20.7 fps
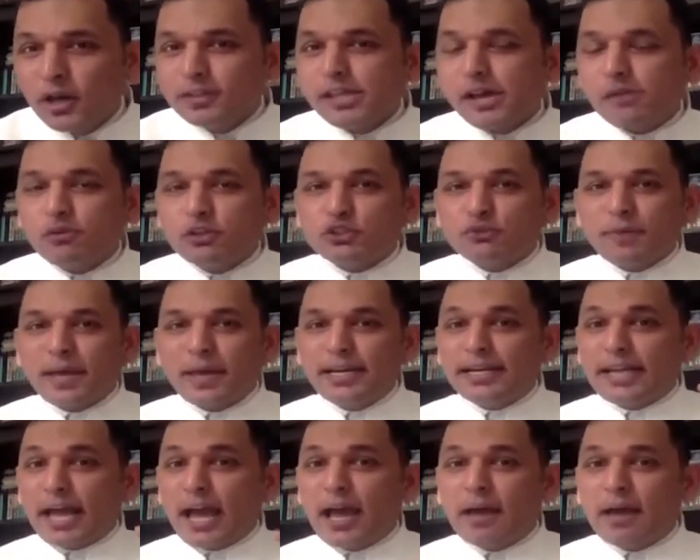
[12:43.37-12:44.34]
There was many
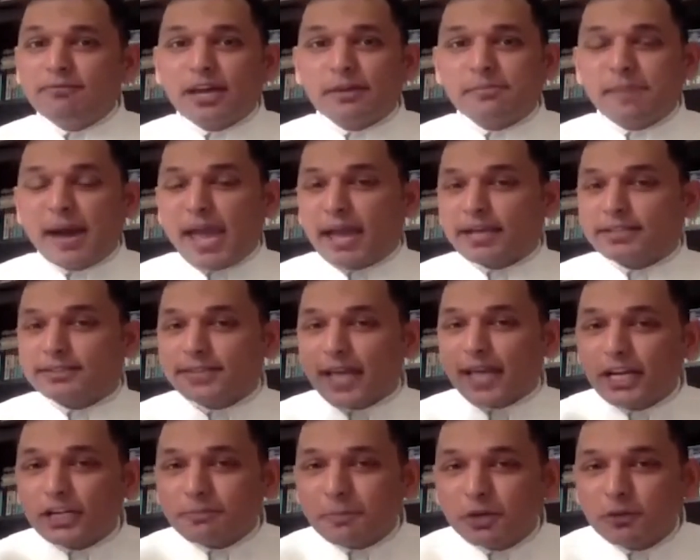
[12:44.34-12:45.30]
times where my
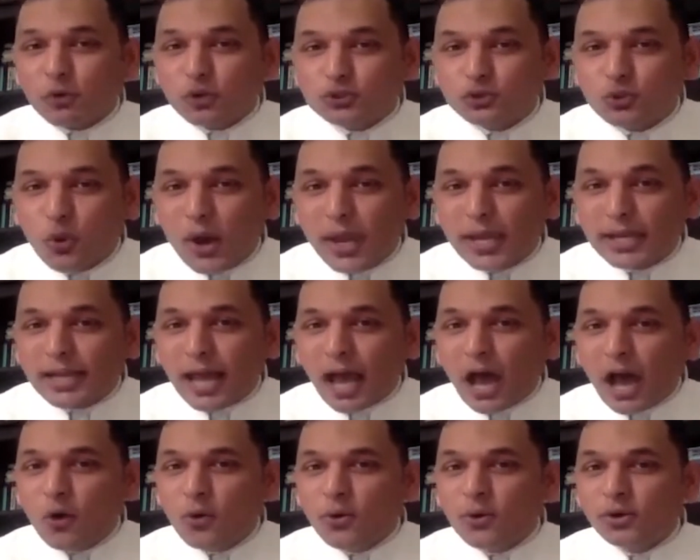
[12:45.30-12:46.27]
excitement was going
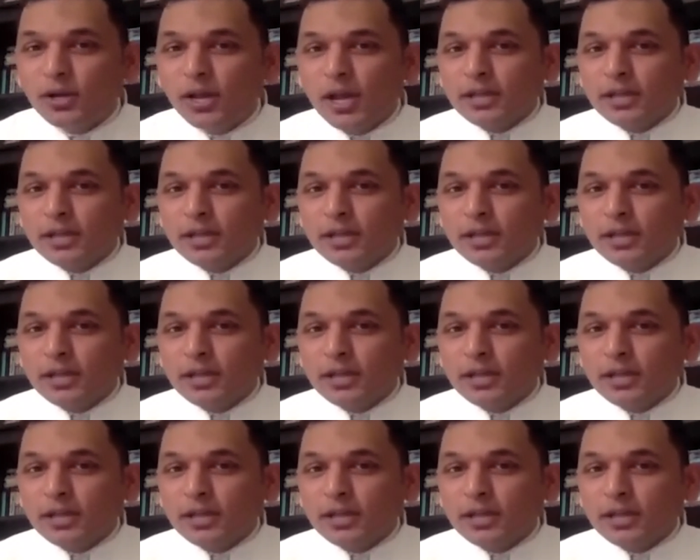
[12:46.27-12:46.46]
down.